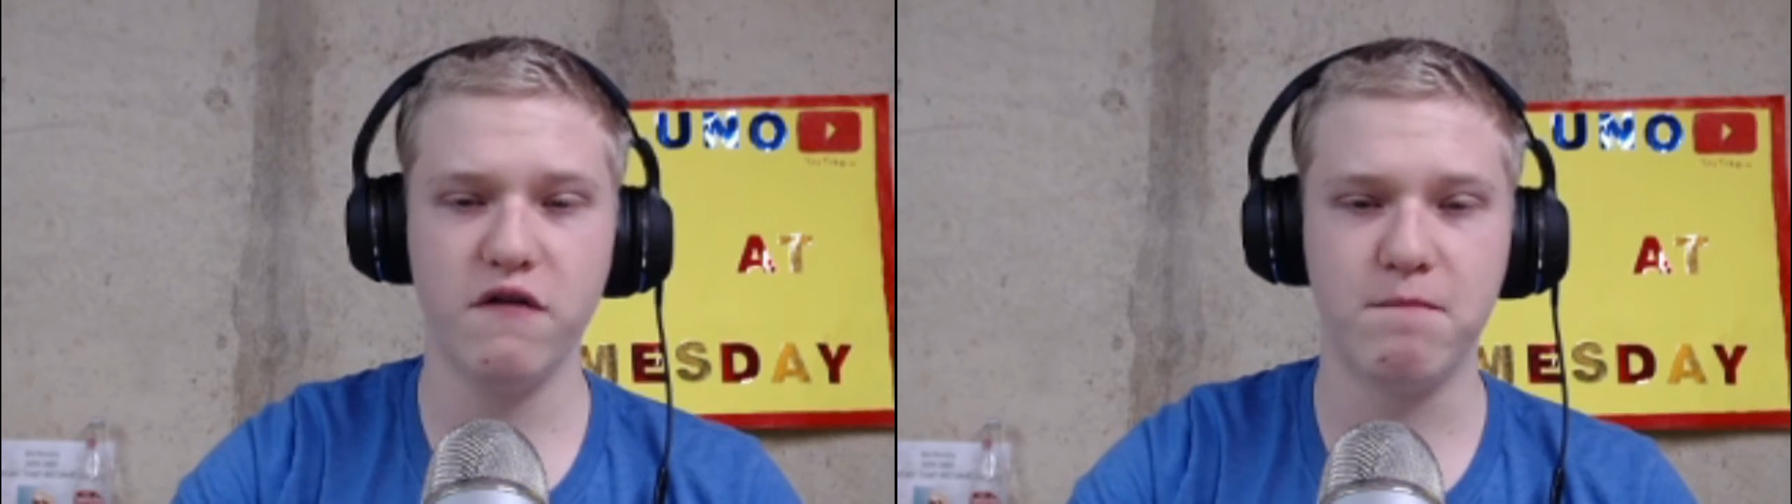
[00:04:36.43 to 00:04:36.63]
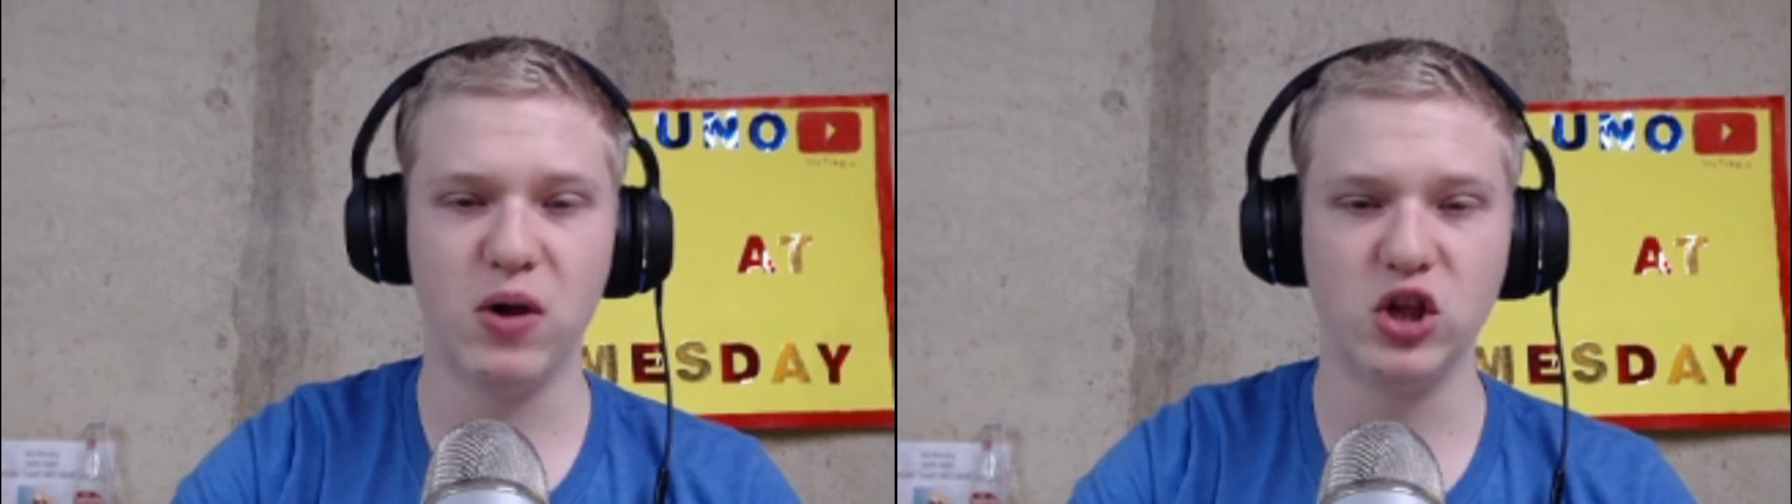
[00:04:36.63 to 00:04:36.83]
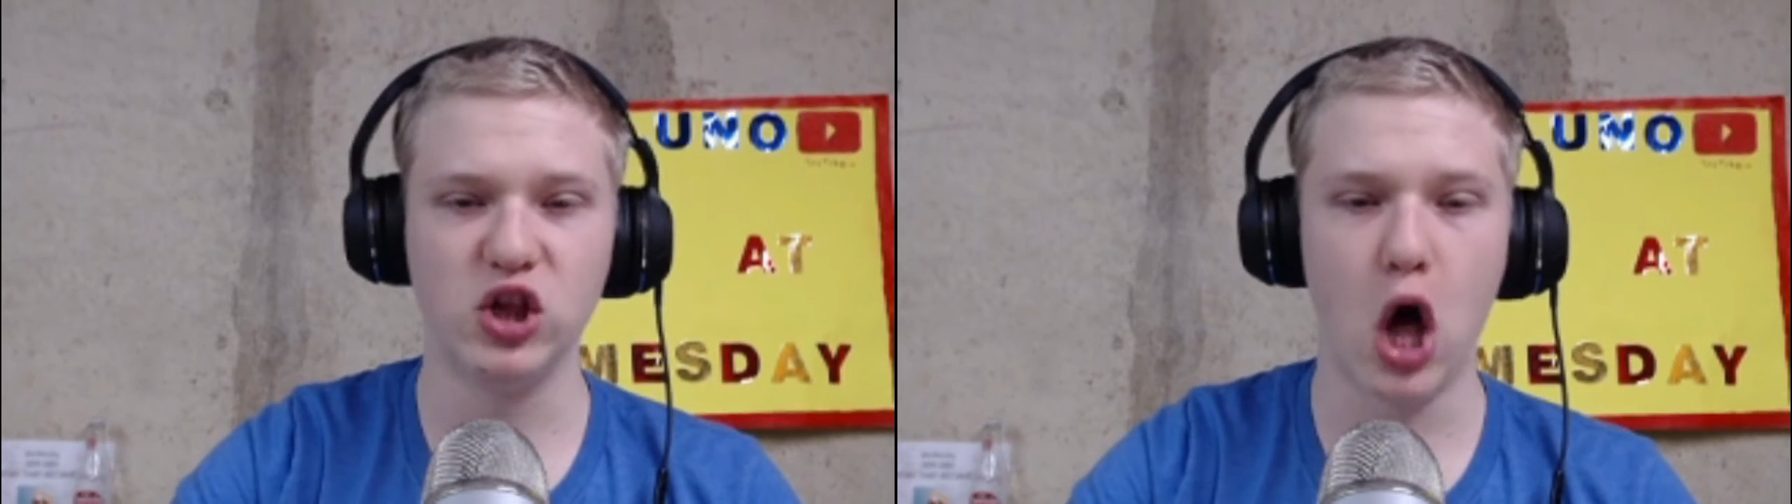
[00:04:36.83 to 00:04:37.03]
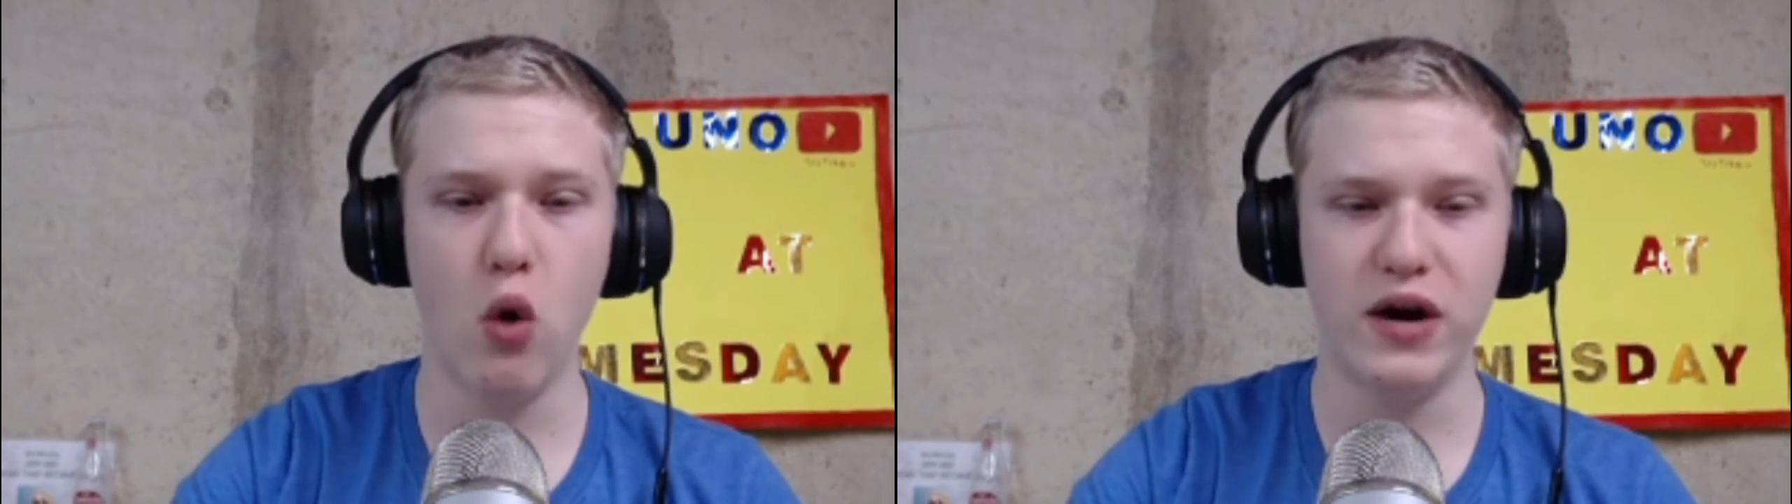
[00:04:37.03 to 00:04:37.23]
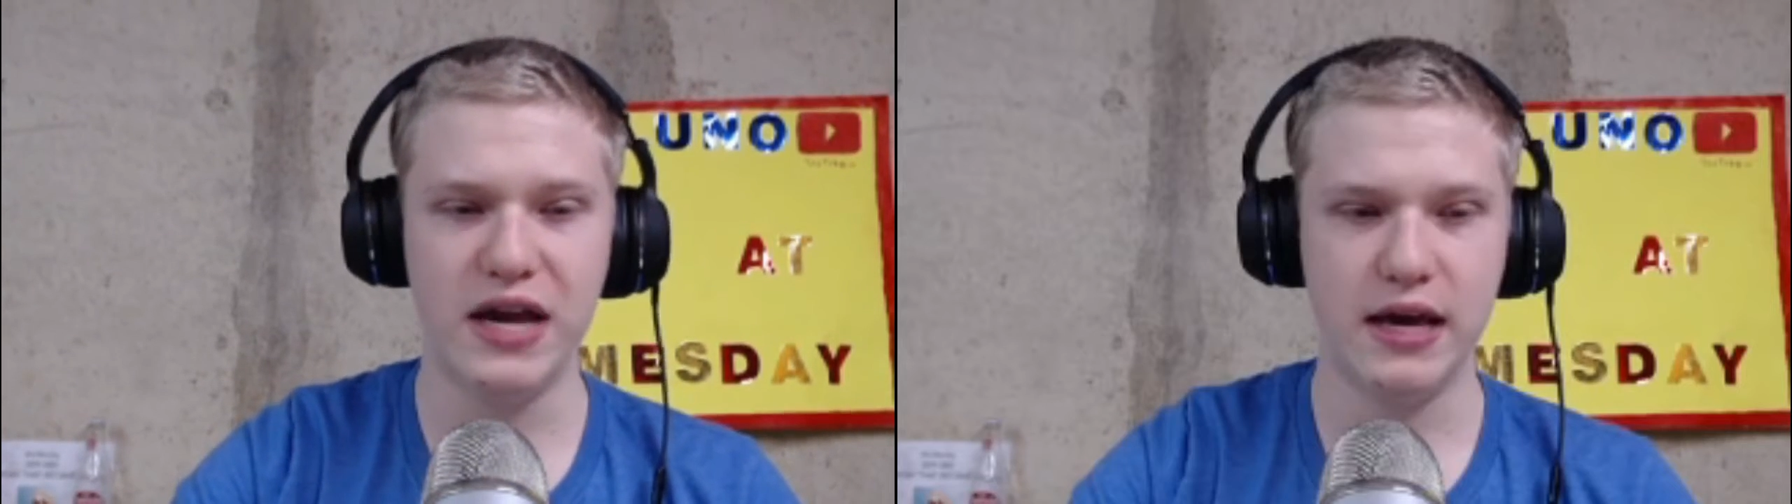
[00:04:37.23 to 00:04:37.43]
of
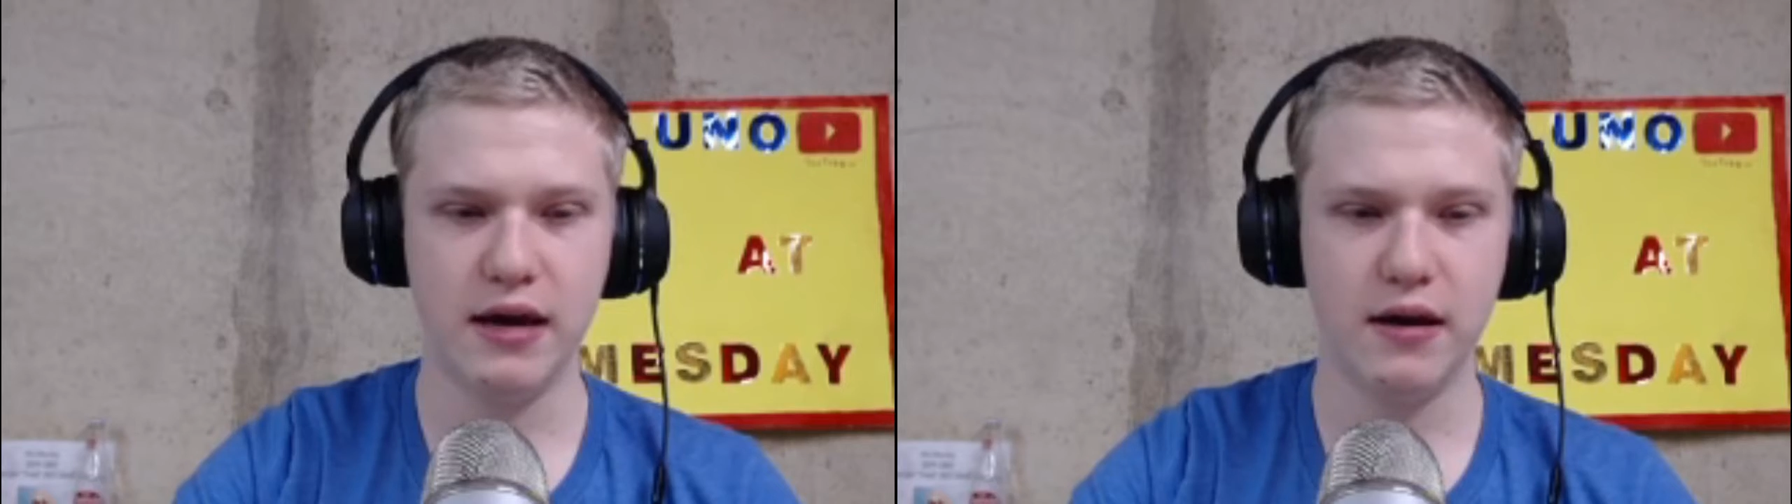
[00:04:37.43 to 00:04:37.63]
baloney.